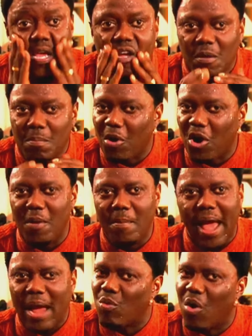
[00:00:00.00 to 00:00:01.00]
Because Bernie
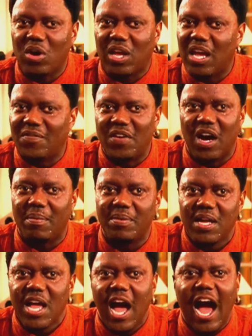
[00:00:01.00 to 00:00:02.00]
Mac won't give up.
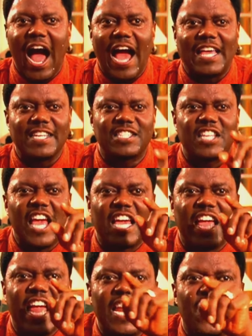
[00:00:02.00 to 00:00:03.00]
I can take
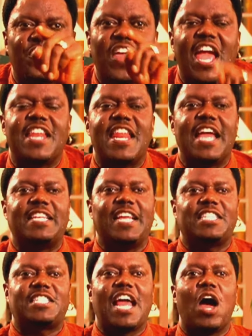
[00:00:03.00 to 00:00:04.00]
anything they
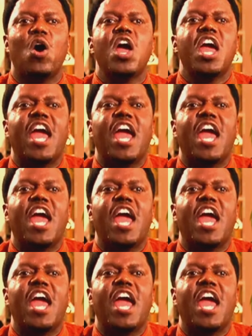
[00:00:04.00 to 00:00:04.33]
dish out.